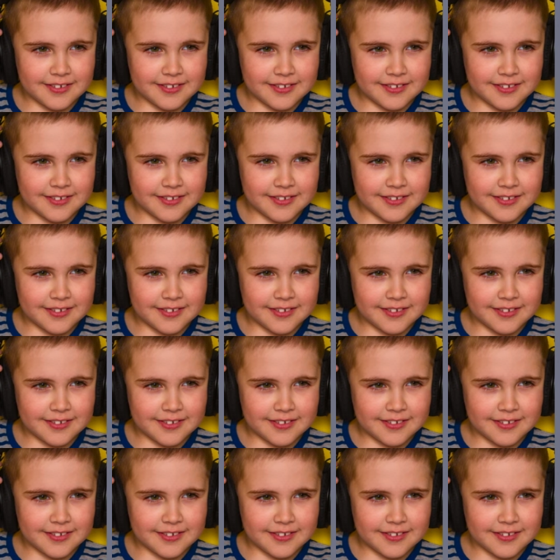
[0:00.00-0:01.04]

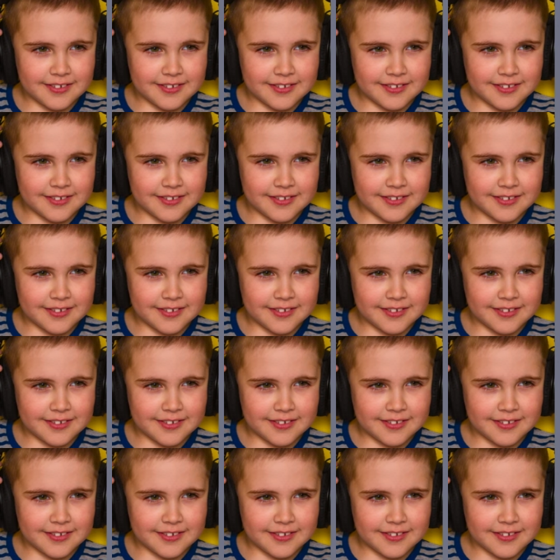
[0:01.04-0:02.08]

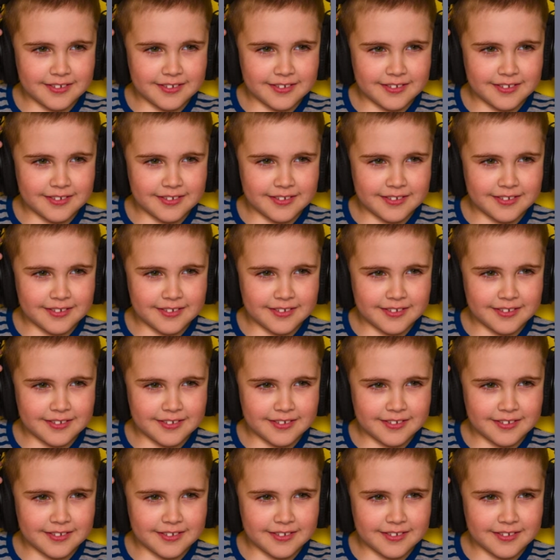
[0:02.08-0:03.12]

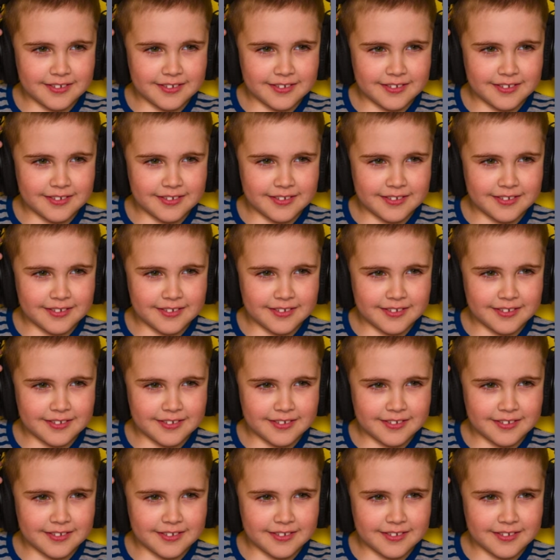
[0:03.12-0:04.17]

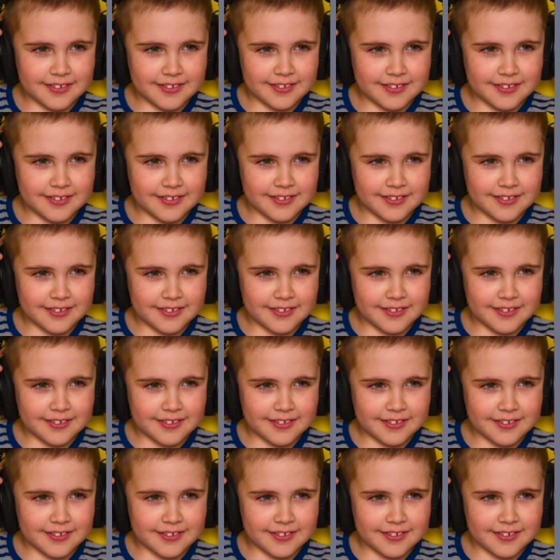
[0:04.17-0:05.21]

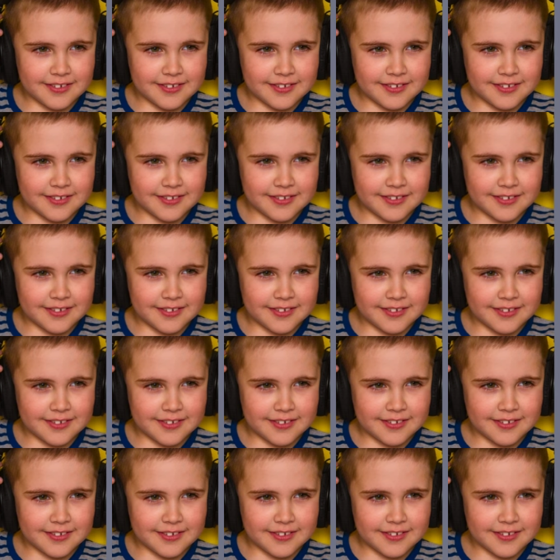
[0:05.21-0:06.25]

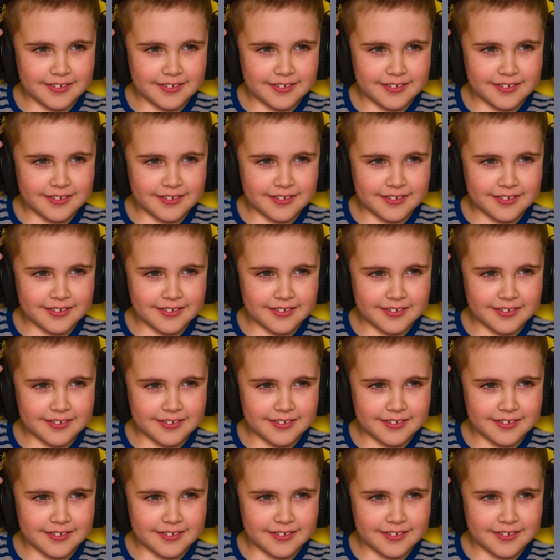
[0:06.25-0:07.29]

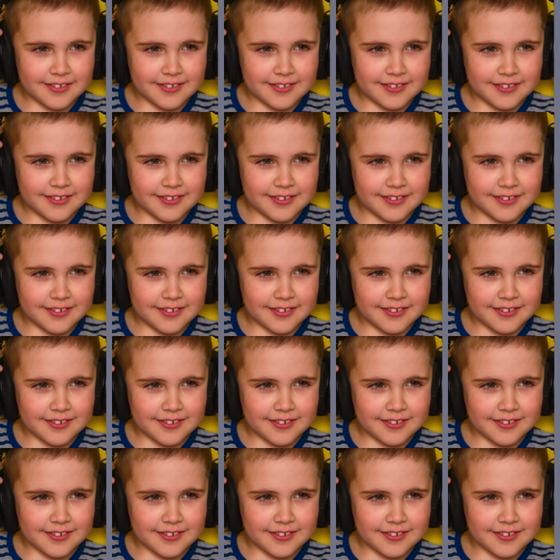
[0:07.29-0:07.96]
(no lip movement)